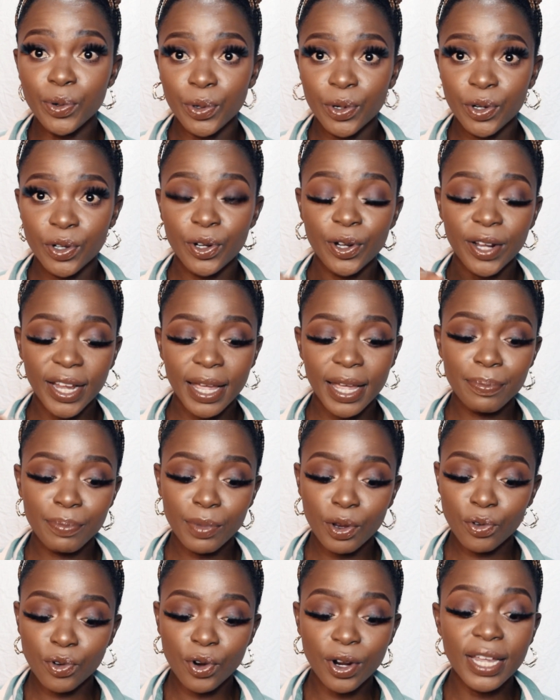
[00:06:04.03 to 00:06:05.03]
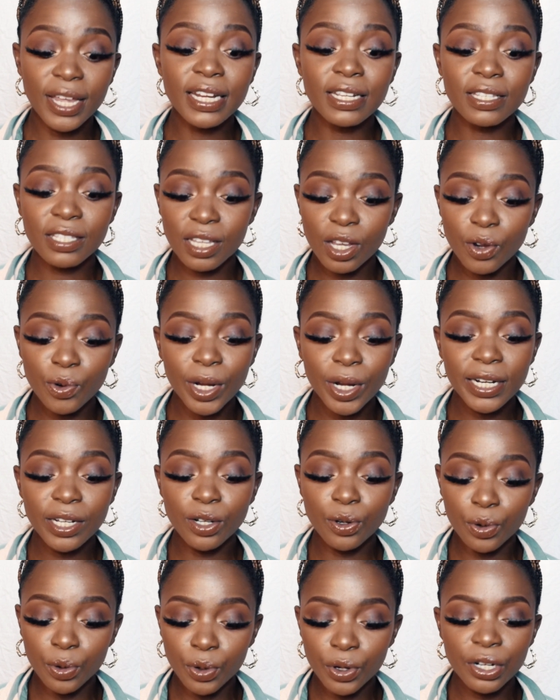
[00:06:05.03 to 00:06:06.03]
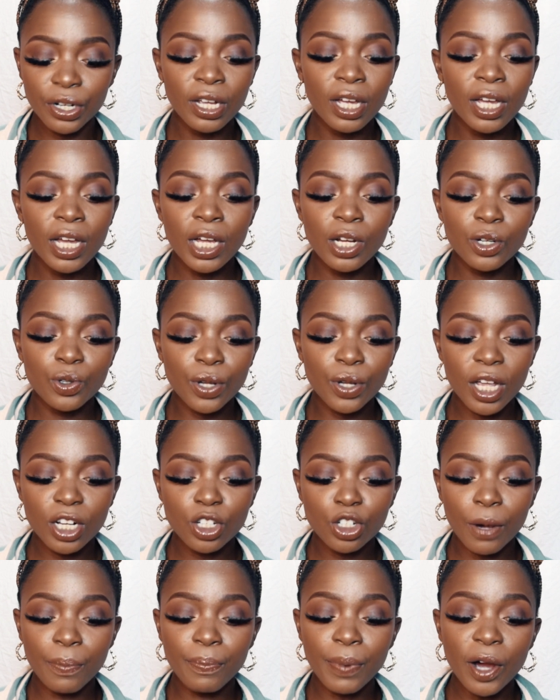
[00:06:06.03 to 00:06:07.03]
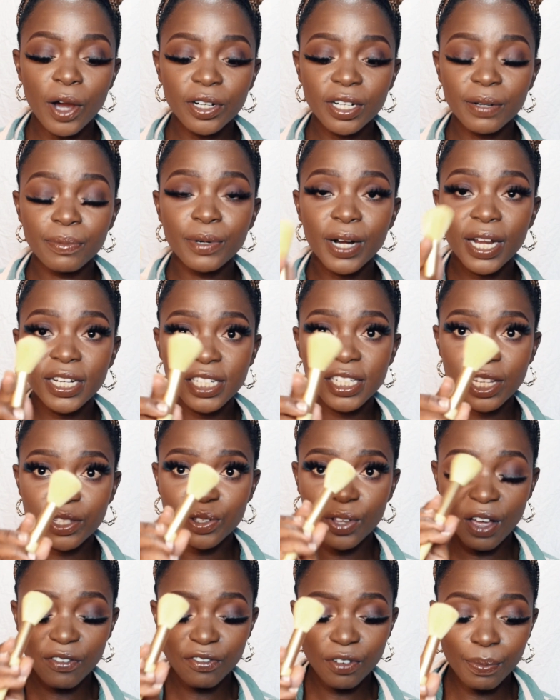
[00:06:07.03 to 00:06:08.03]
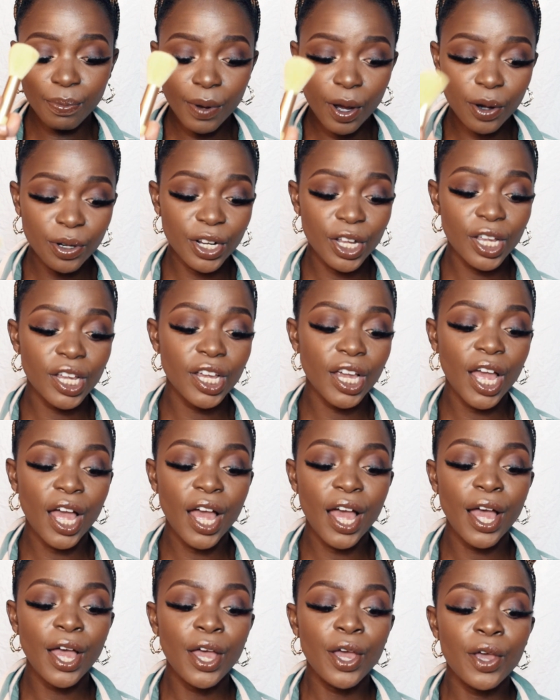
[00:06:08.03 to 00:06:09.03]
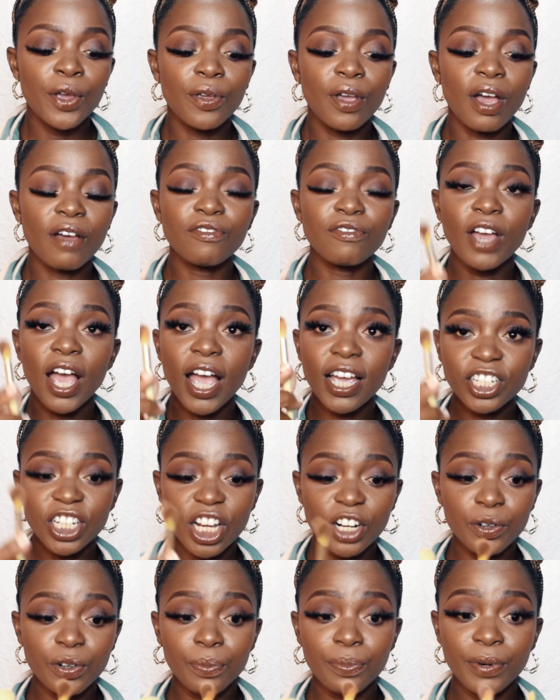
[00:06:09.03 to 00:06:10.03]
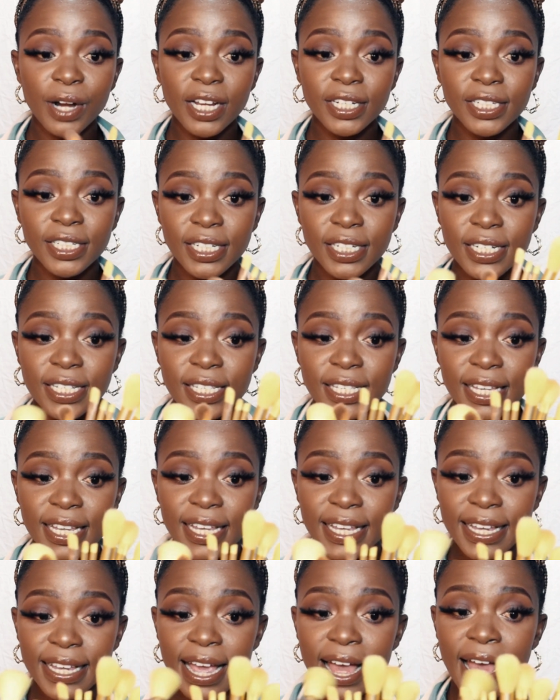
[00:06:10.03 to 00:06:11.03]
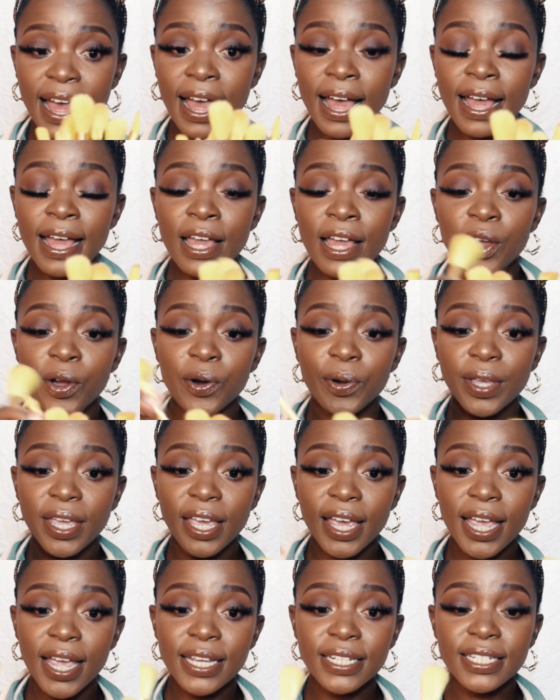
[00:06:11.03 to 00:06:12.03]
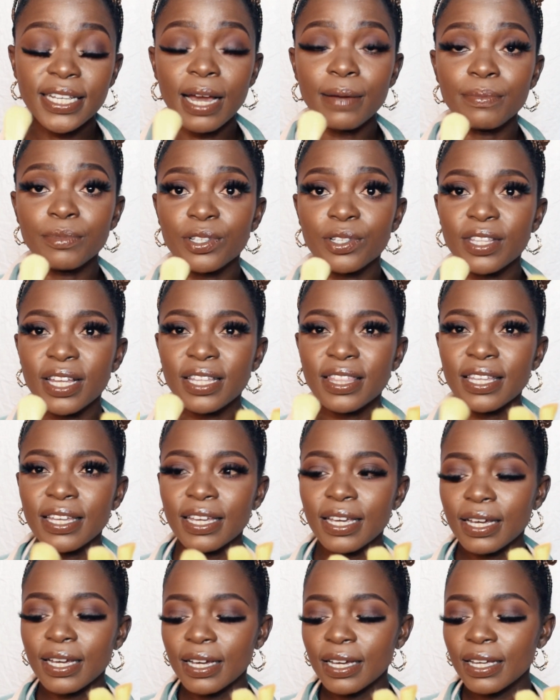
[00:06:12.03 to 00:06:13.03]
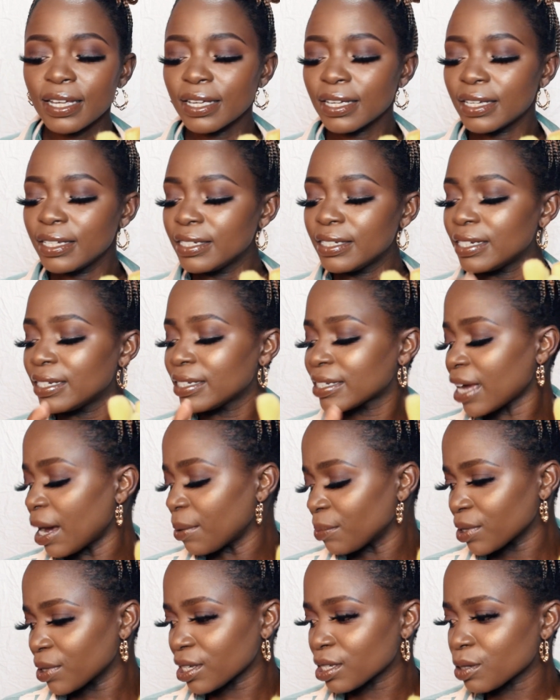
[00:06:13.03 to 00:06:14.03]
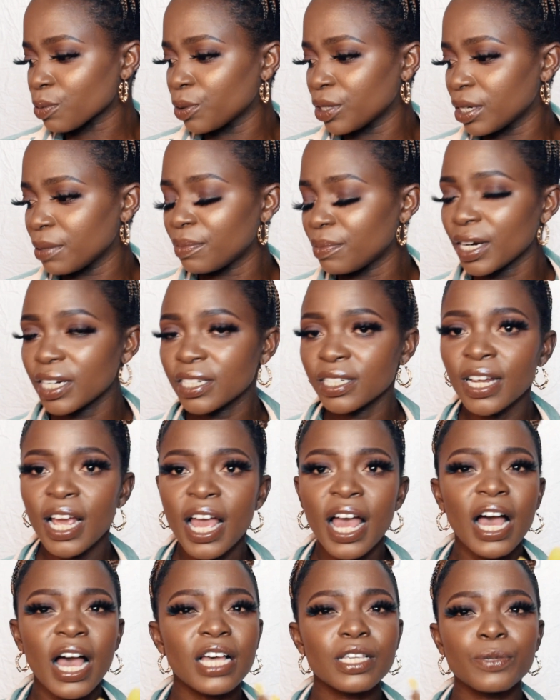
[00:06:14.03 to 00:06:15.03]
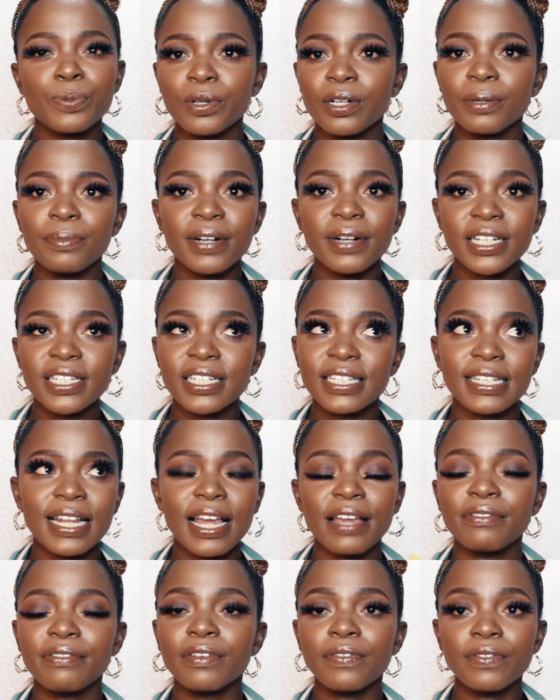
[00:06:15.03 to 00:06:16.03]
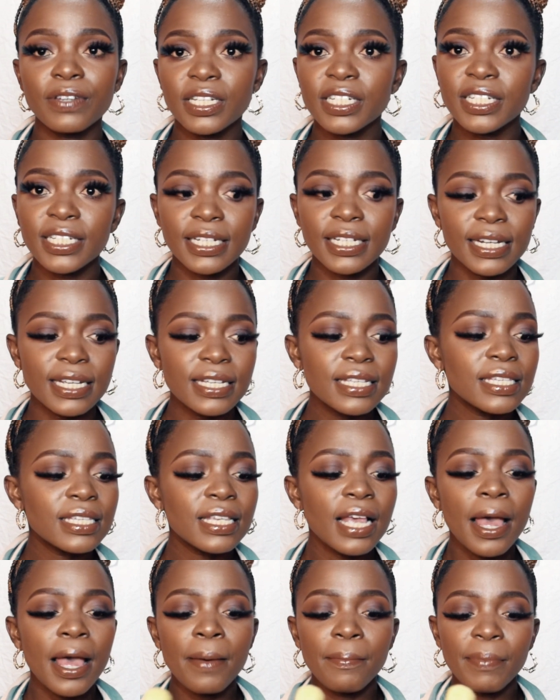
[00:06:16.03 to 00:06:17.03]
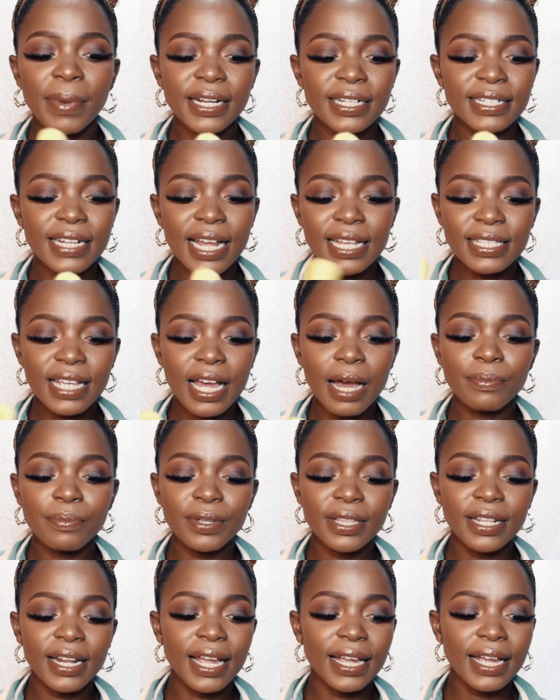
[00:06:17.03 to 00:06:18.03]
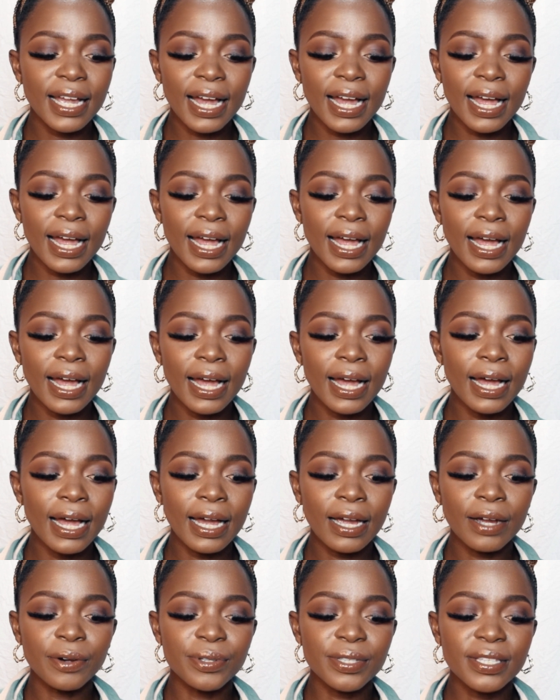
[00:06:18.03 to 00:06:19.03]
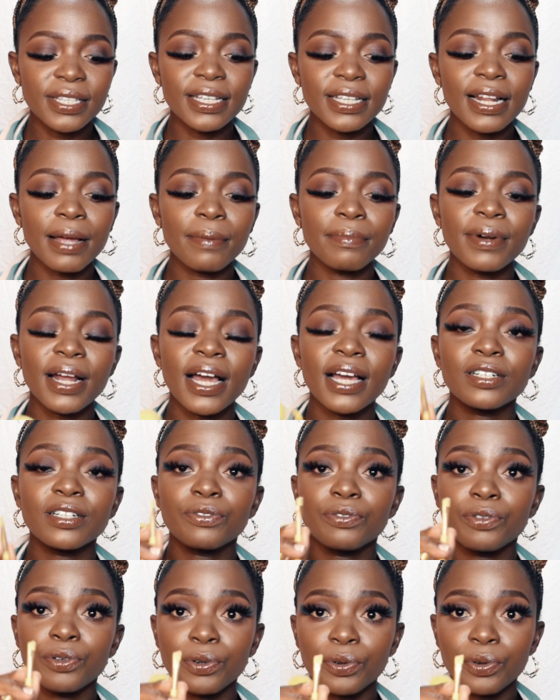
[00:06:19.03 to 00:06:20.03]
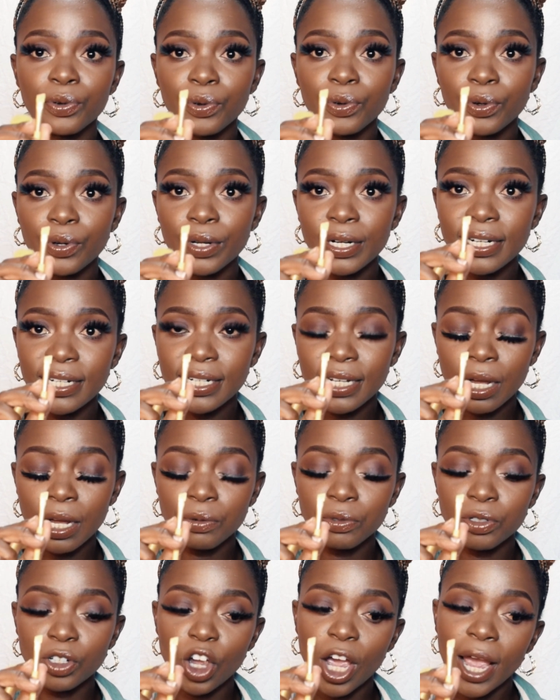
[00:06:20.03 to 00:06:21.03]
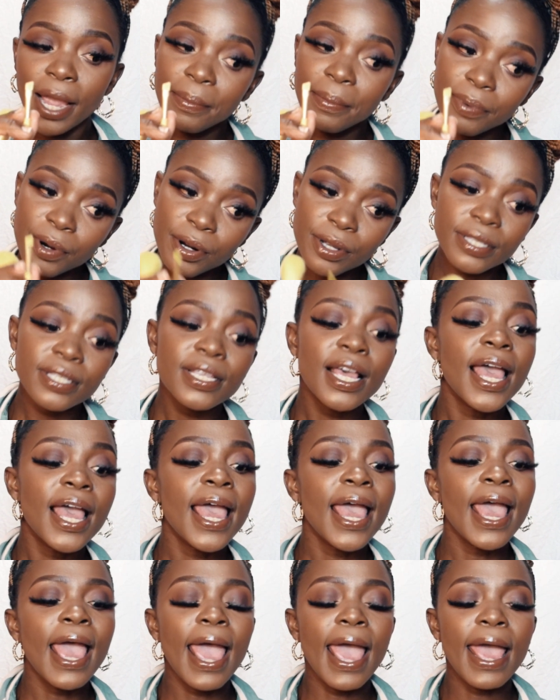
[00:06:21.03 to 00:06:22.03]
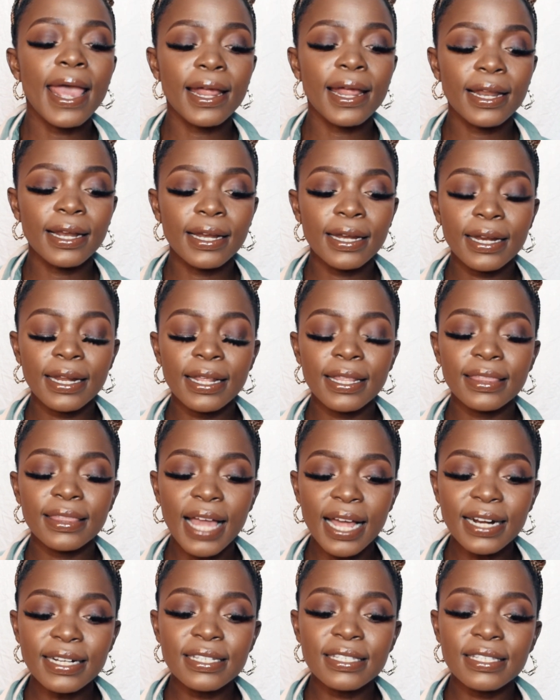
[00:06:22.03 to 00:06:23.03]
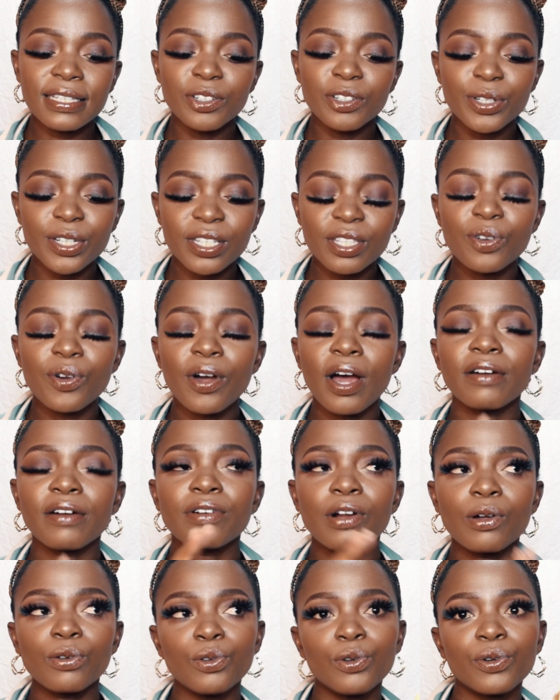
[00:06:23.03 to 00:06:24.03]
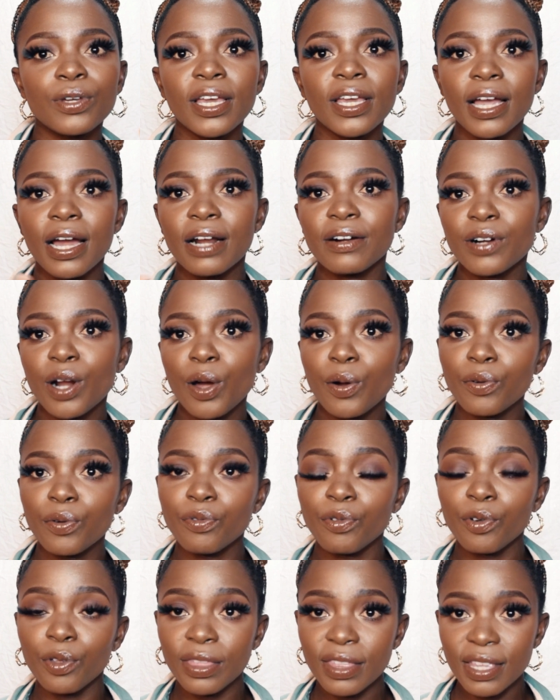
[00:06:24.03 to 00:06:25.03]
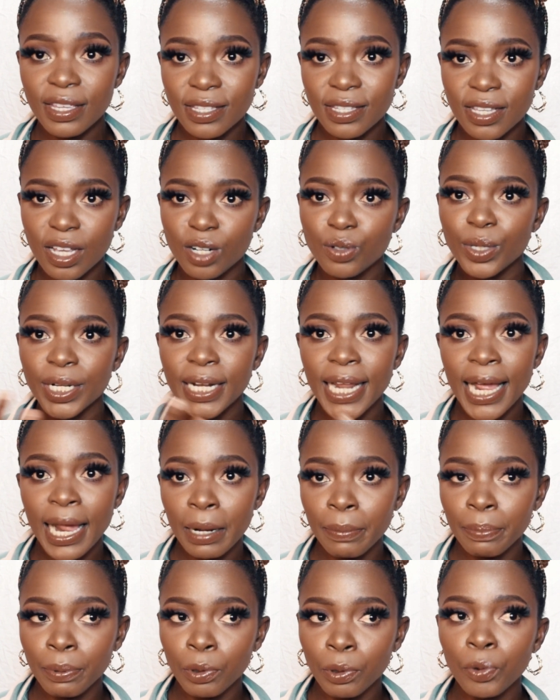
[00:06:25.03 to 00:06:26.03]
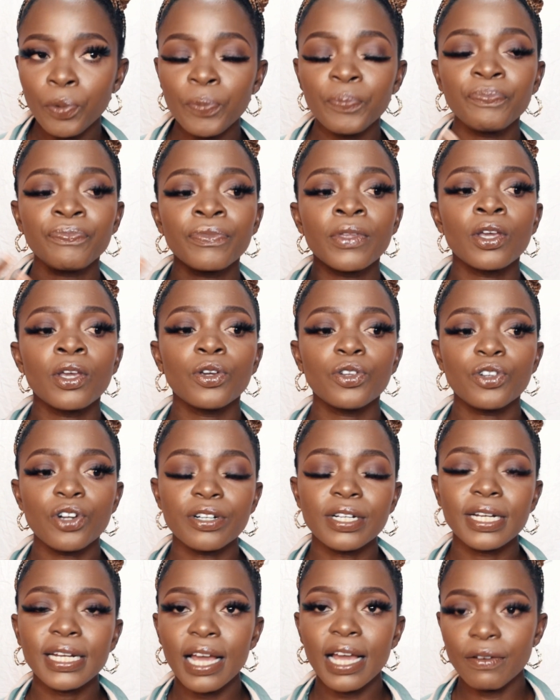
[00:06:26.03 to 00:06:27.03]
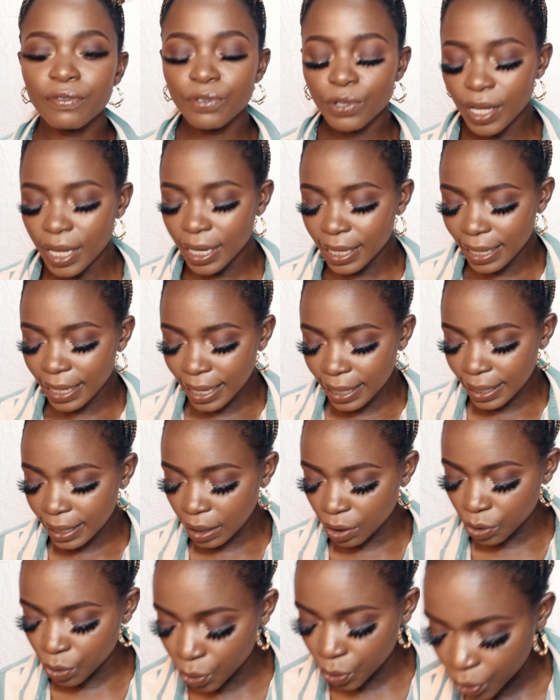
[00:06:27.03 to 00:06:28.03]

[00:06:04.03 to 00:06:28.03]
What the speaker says: don't get me wrong, it is equally good to get your powder brushes. You have your powder here, you have your eyeshadow brushes here. Okay, it comes with, I think, it didn't come with a spoolie brush. A spoolie brush is like 50 shillings, but it does come with like a concealer brush for cleaning out your eyebrows. And that is, you just go around looking around for things that will help you. You don't really have to get like, you know,